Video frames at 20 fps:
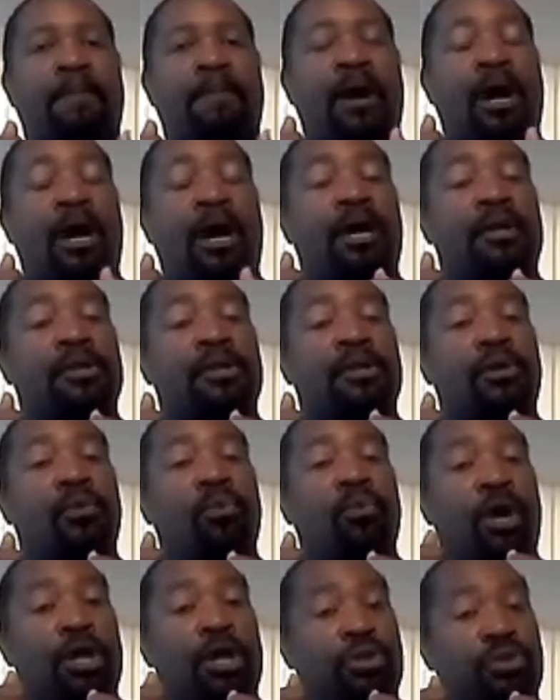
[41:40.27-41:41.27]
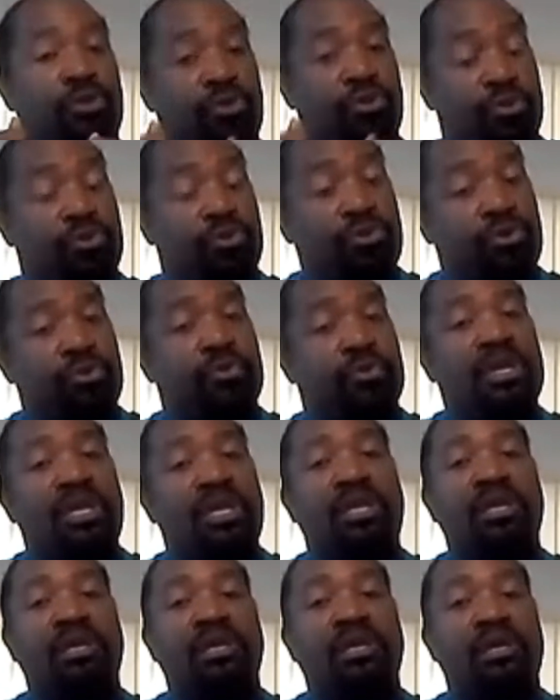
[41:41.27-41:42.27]
upon what you're
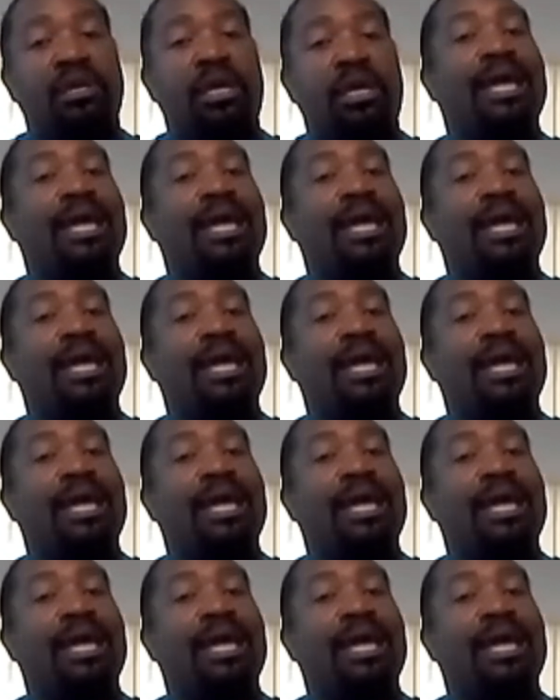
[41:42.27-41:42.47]
doing